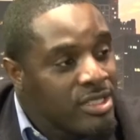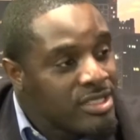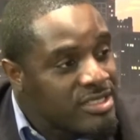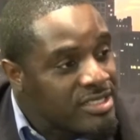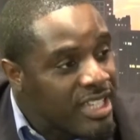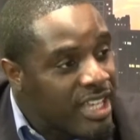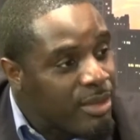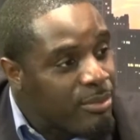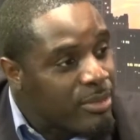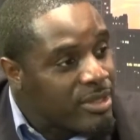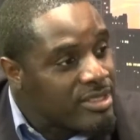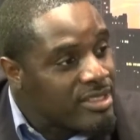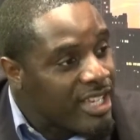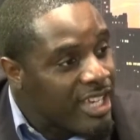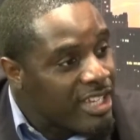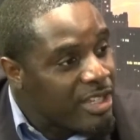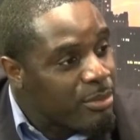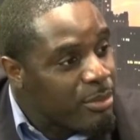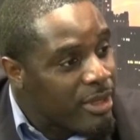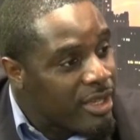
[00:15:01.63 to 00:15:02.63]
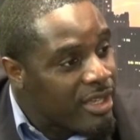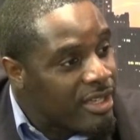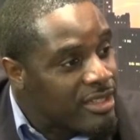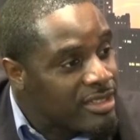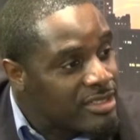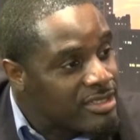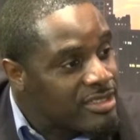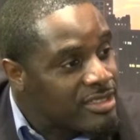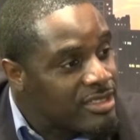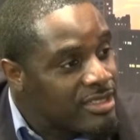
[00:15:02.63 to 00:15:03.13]
tape and teddy
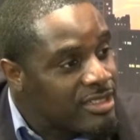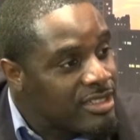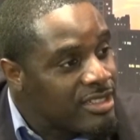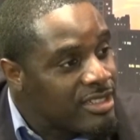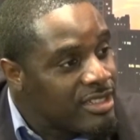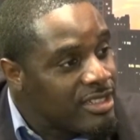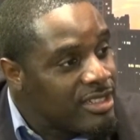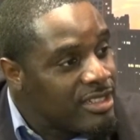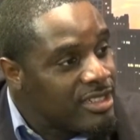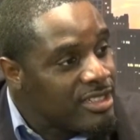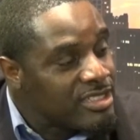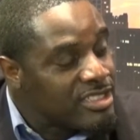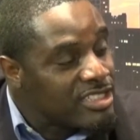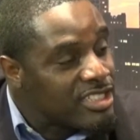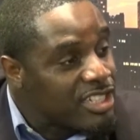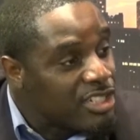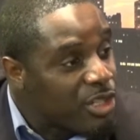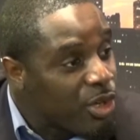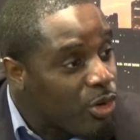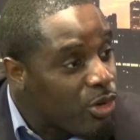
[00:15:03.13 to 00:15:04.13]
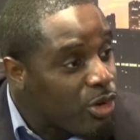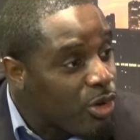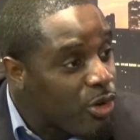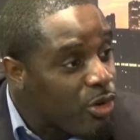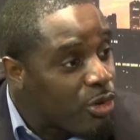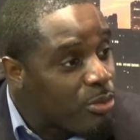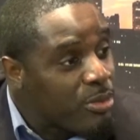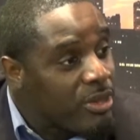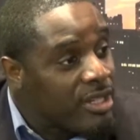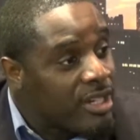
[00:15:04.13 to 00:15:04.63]
bears should no
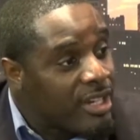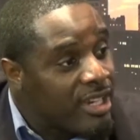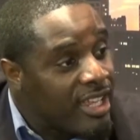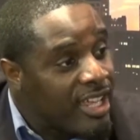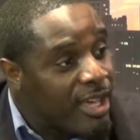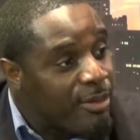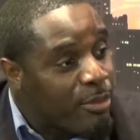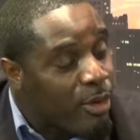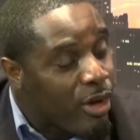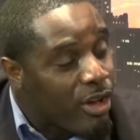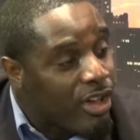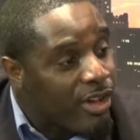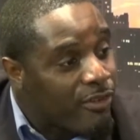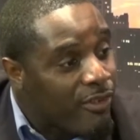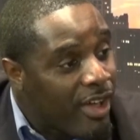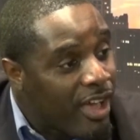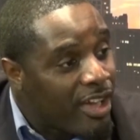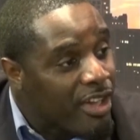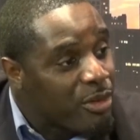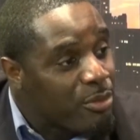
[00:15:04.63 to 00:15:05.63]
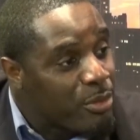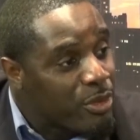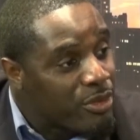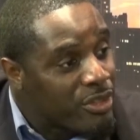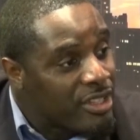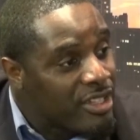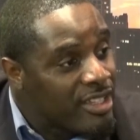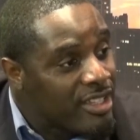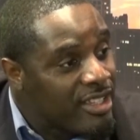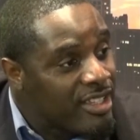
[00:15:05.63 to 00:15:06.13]
longer be the landmark of our
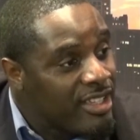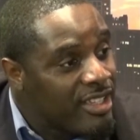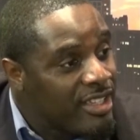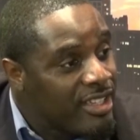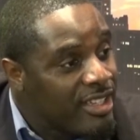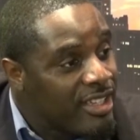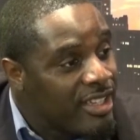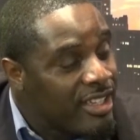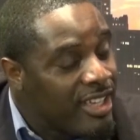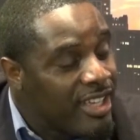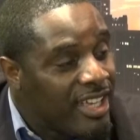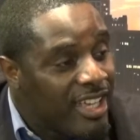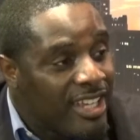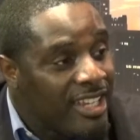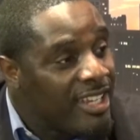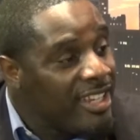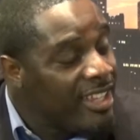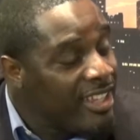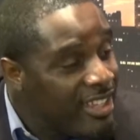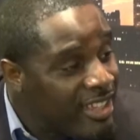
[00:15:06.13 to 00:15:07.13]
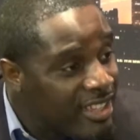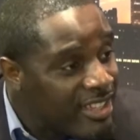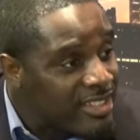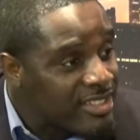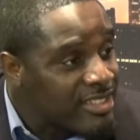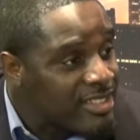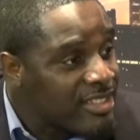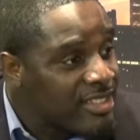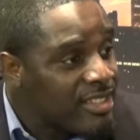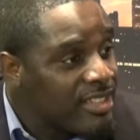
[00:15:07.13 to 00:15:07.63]
community. And it
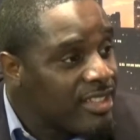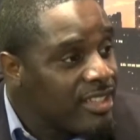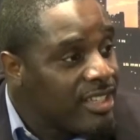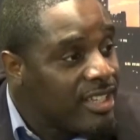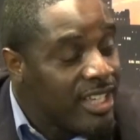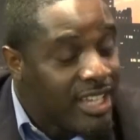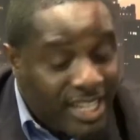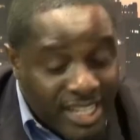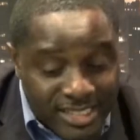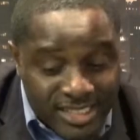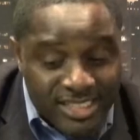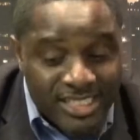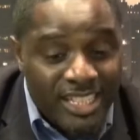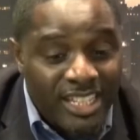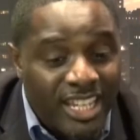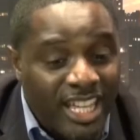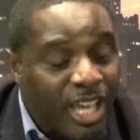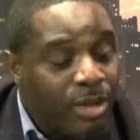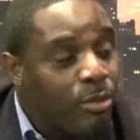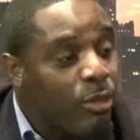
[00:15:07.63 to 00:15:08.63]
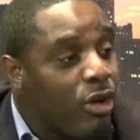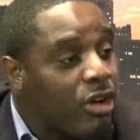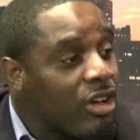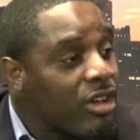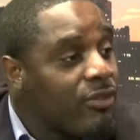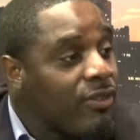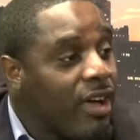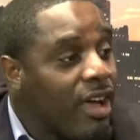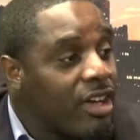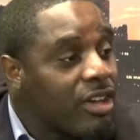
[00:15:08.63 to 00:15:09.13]
is. It's the landmark
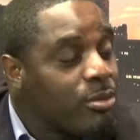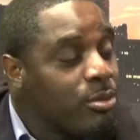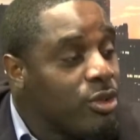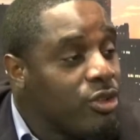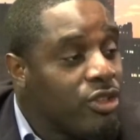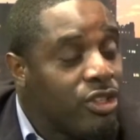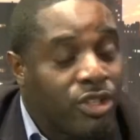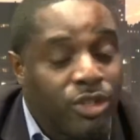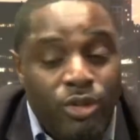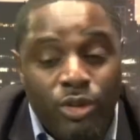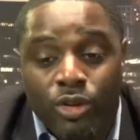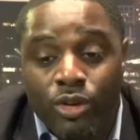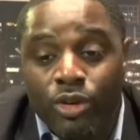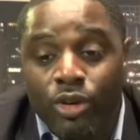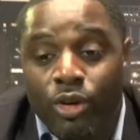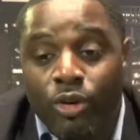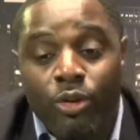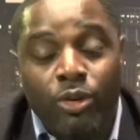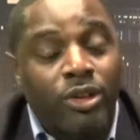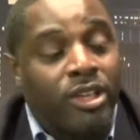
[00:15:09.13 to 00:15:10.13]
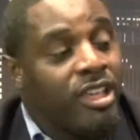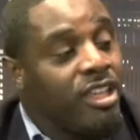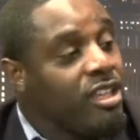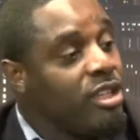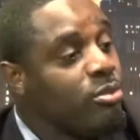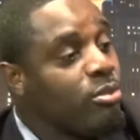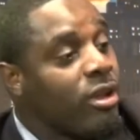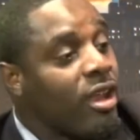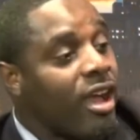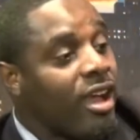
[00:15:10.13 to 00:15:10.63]
of our community. You can go on any
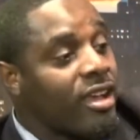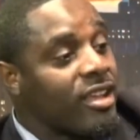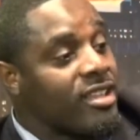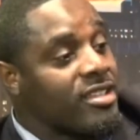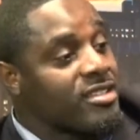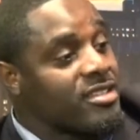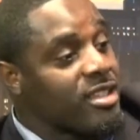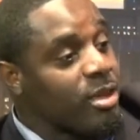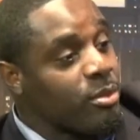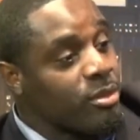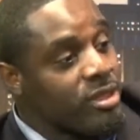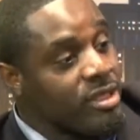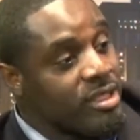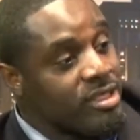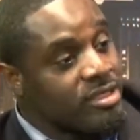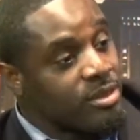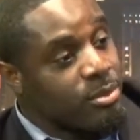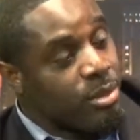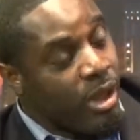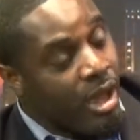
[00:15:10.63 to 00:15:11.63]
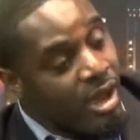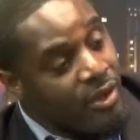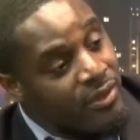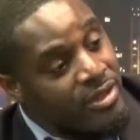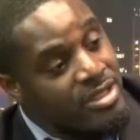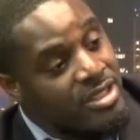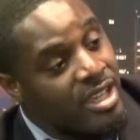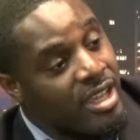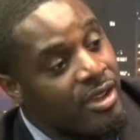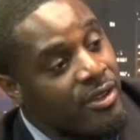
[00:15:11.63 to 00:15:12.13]
block in some of these
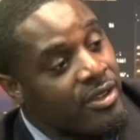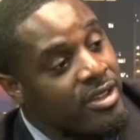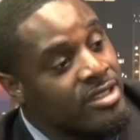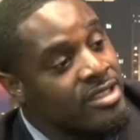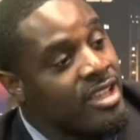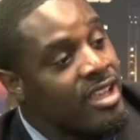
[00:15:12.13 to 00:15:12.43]
impoverished areas,